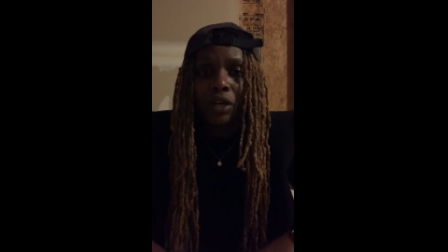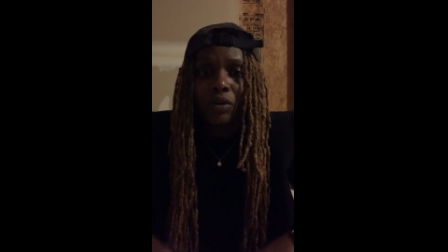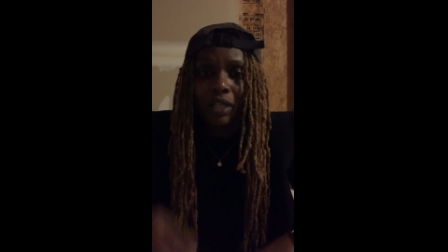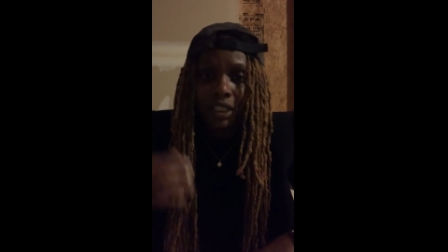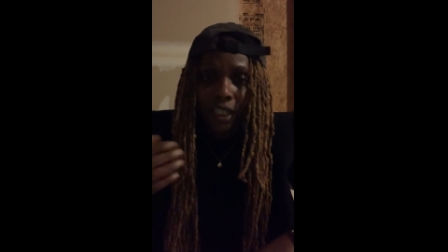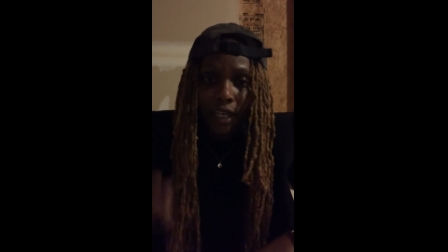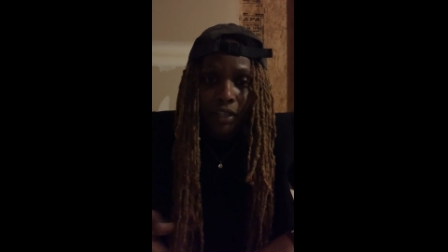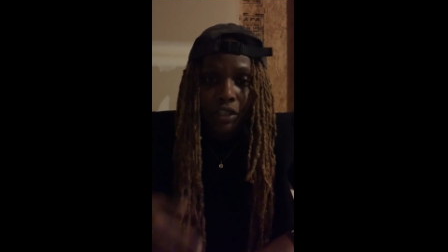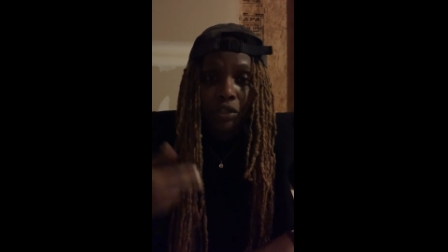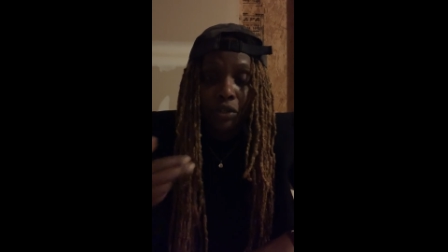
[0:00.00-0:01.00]
continue
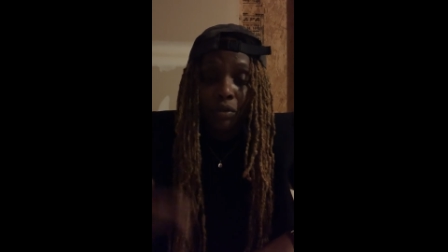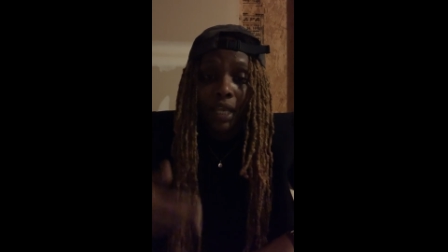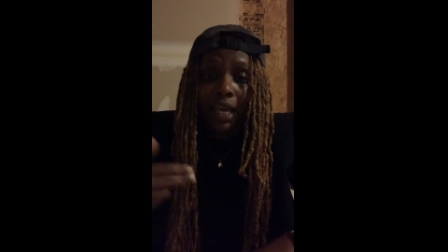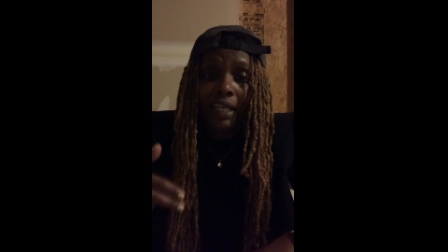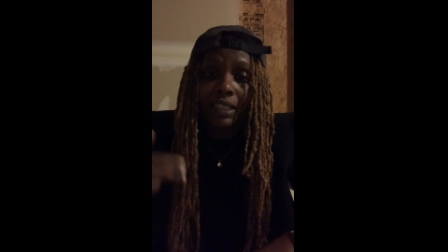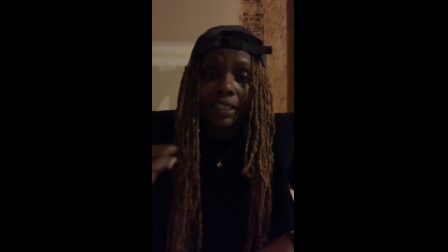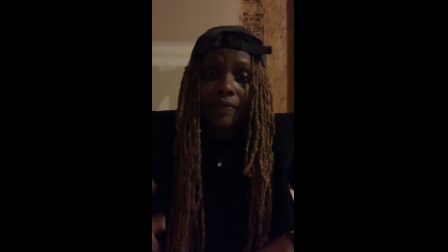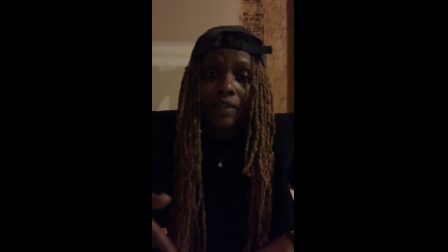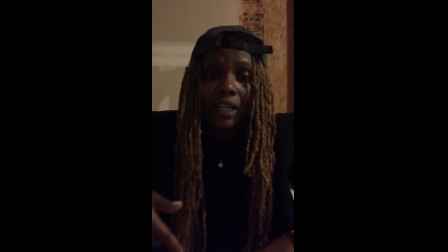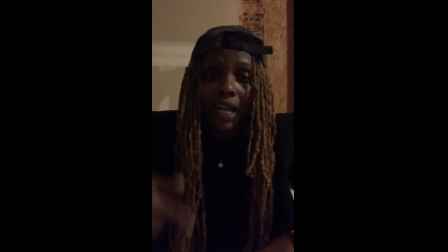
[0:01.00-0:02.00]
to do the
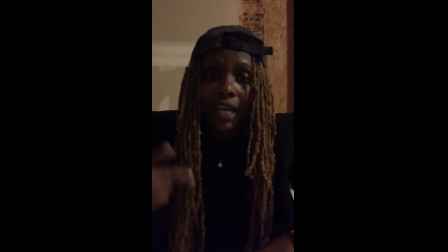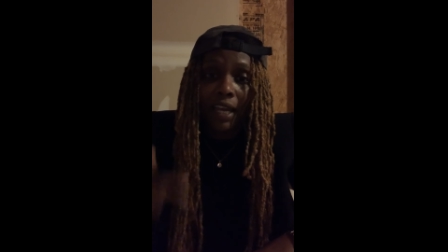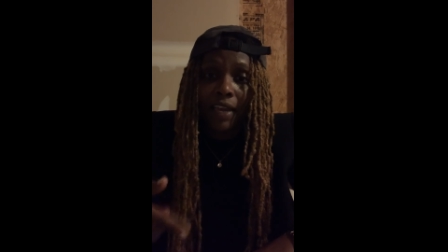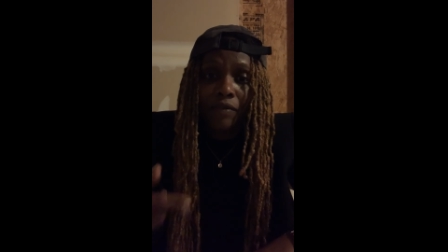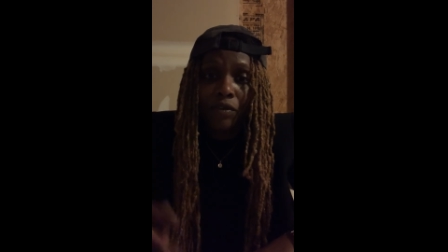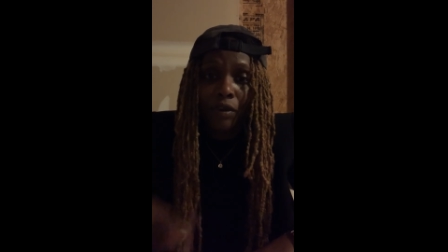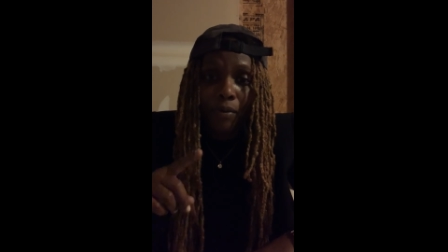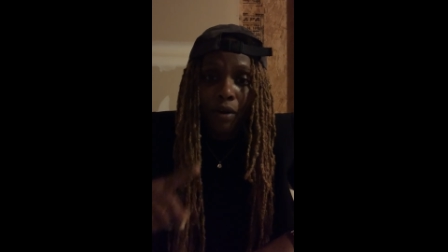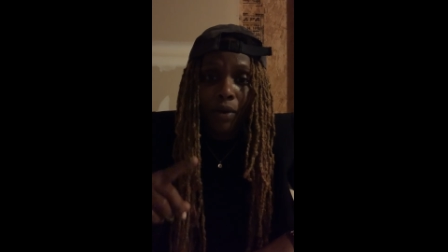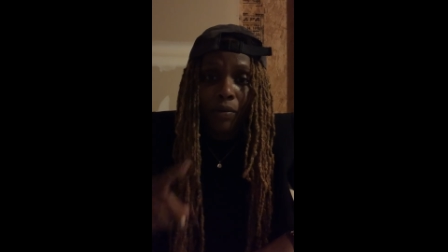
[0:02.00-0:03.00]
activity that I gave you in
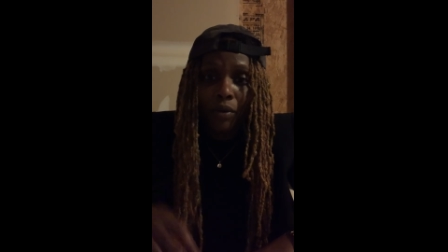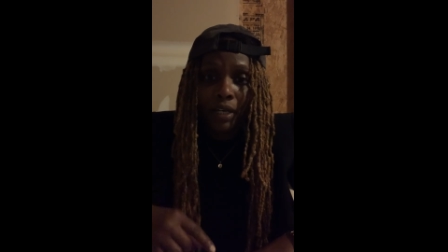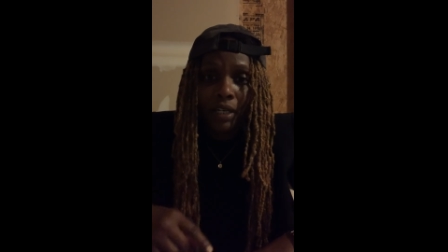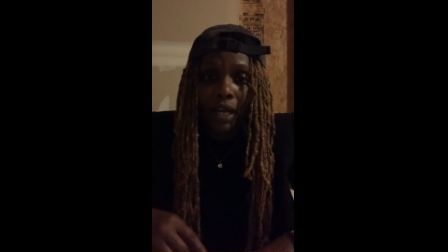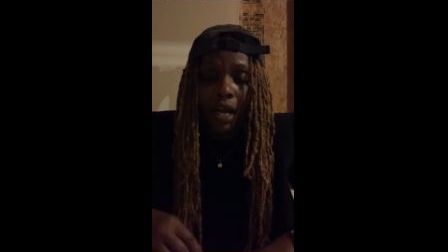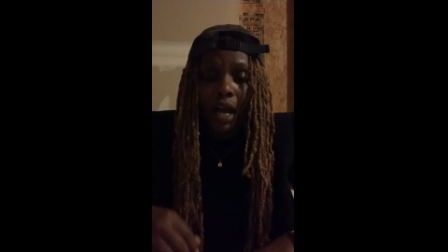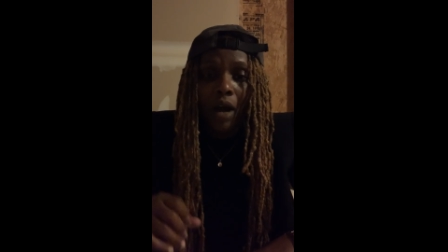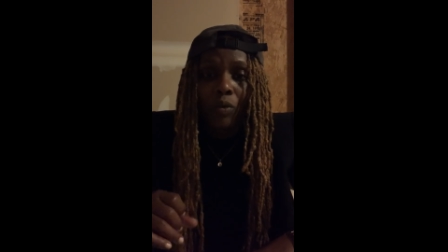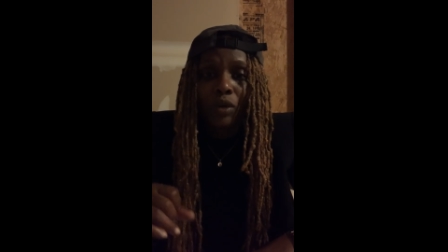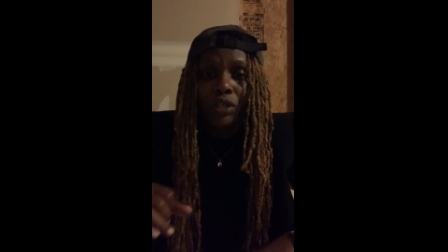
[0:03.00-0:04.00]
part 1. I
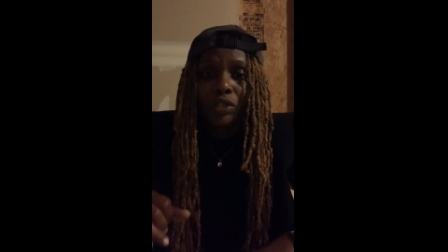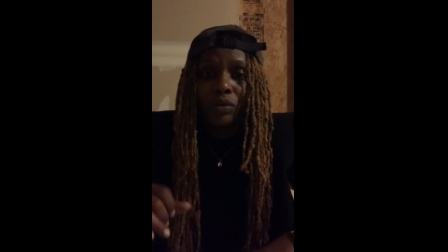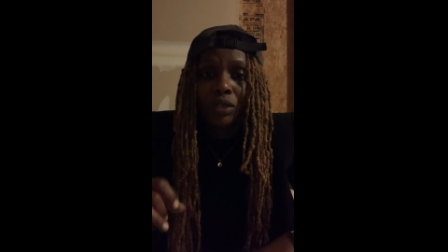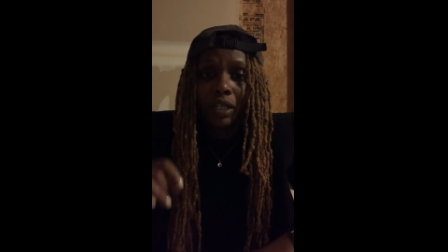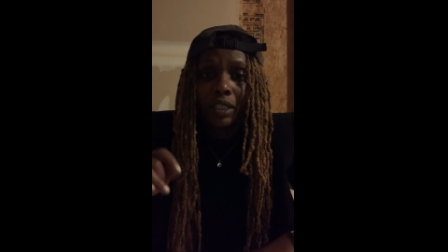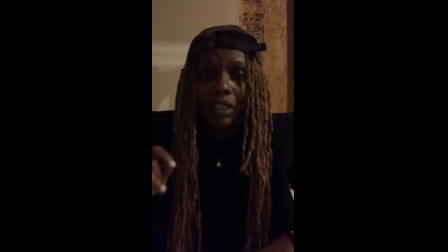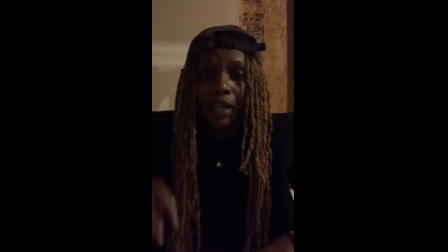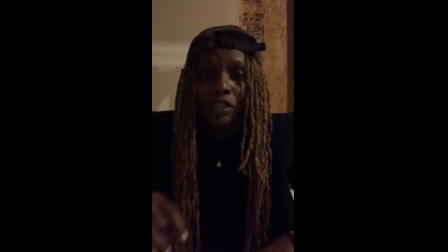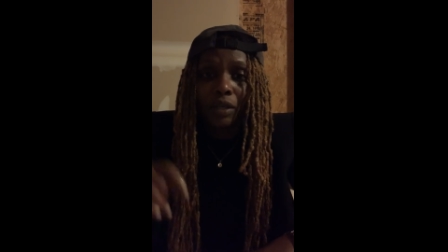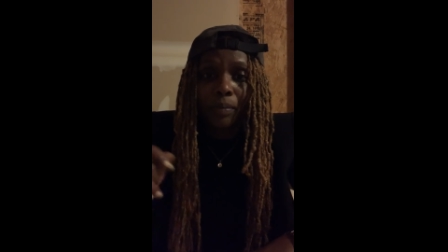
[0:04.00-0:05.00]
want you to
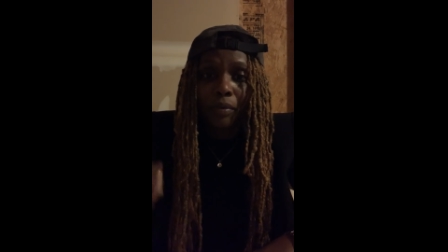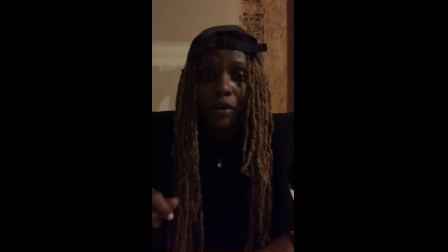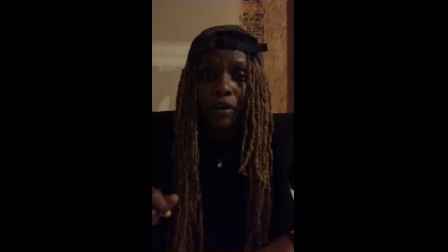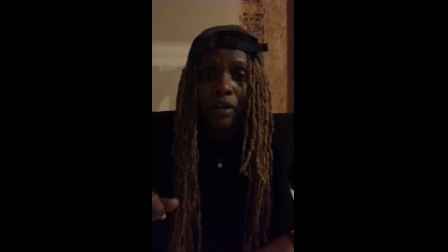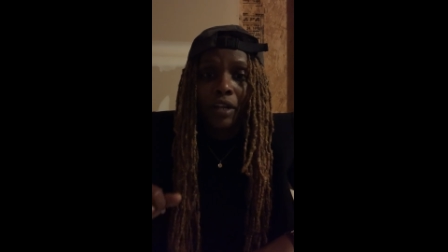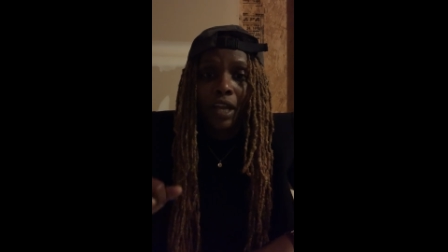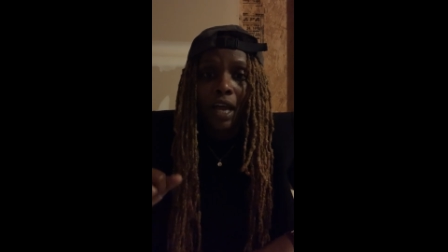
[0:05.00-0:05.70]
continue to burn